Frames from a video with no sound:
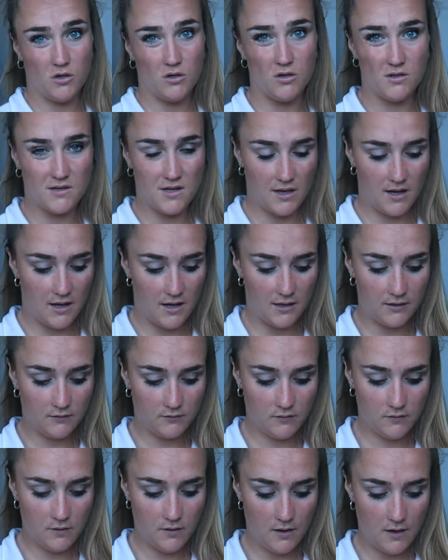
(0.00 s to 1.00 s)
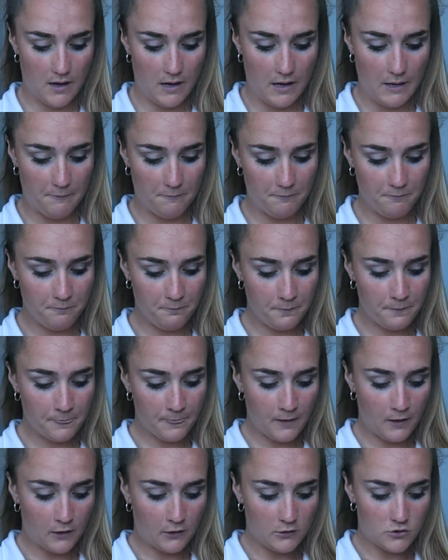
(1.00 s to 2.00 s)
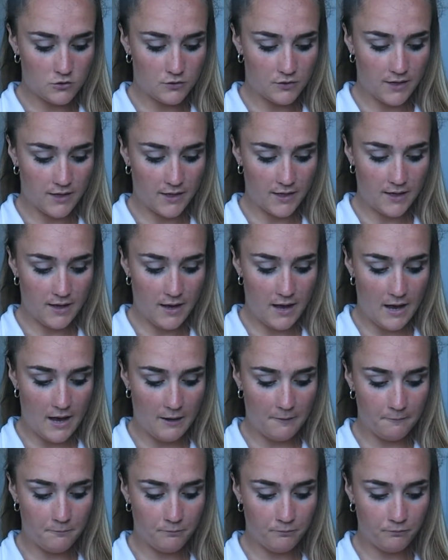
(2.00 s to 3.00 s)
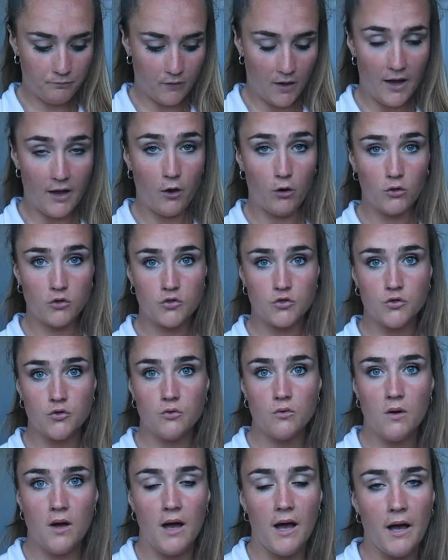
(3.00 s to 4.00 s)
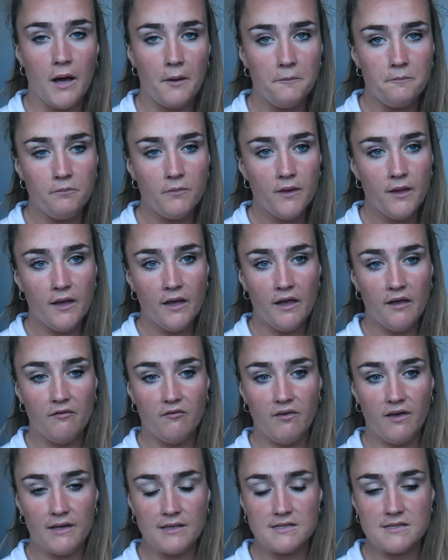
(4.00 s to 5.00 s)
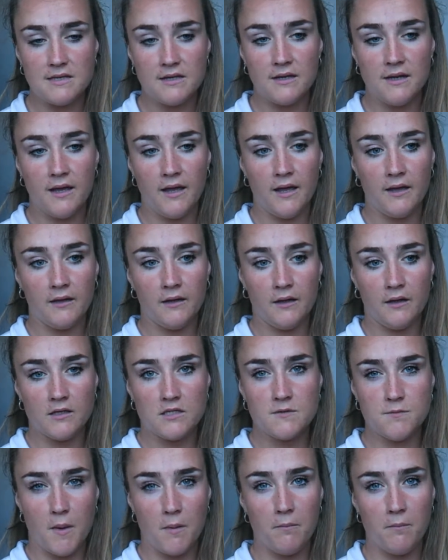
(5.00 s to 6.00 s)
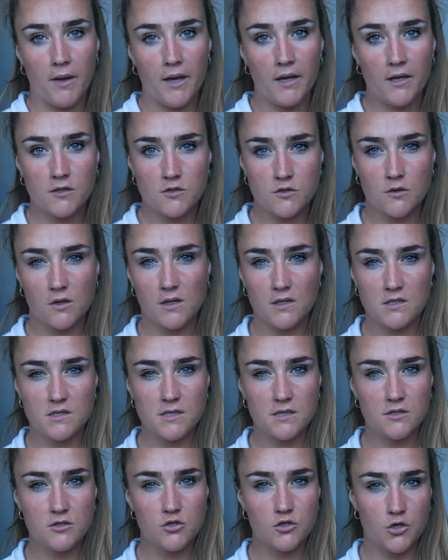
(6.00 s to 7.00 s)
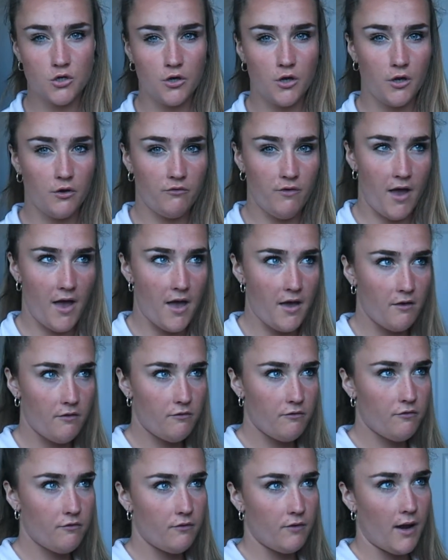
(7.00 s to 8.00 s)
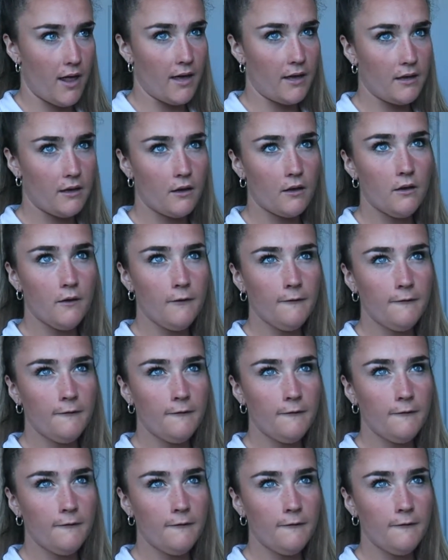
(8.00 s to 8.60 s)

as I can. So yeah, I also invested in a spin bike, so that's due to arrive like